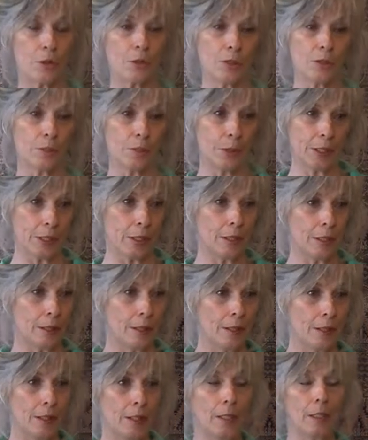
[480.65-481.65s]
to speak.
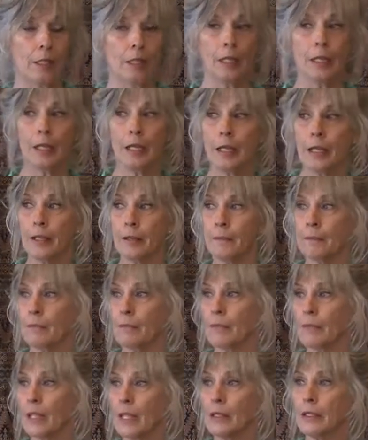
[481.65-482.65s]
And,
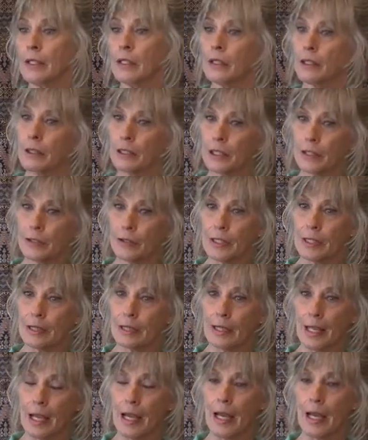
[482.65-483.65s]
and then clearing
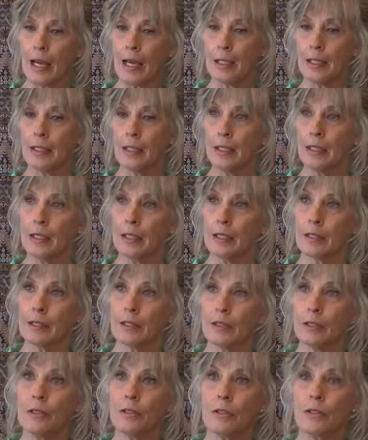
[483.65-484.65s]
that, the
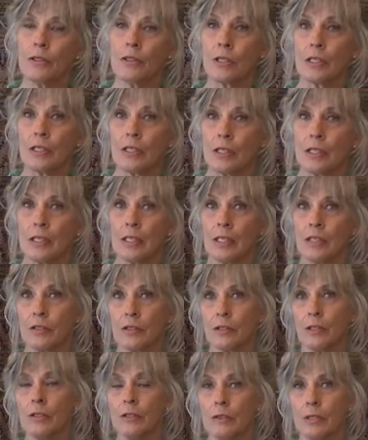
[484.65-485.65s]
good news is, is each,
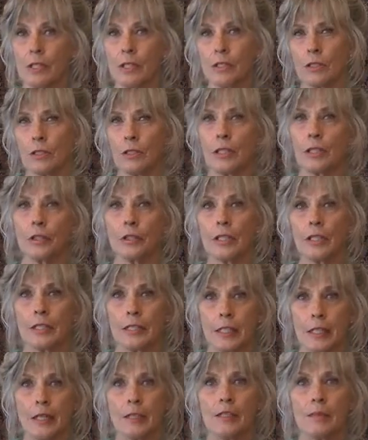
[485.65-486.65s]
you know, each clearing
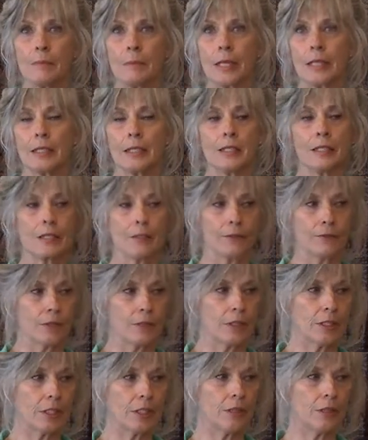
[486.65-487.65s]
does make a
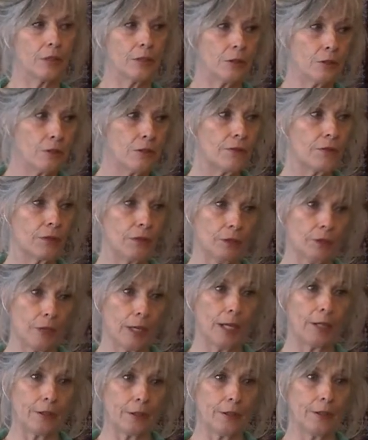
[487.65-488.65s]
difference and you do feel
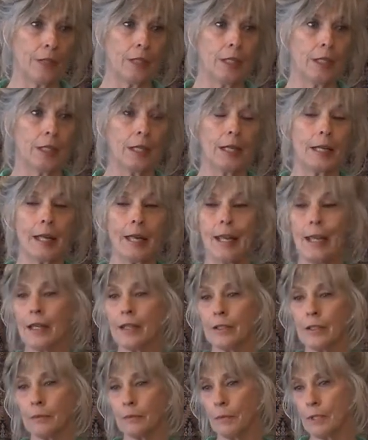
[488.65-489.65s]
lighter.
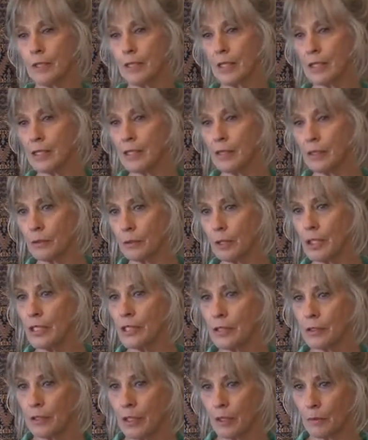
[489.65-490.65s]
And with the
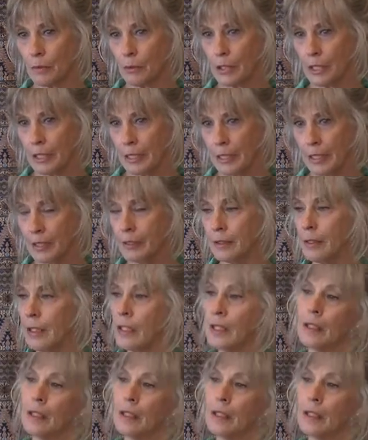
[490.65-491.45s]
acceleration that we're in,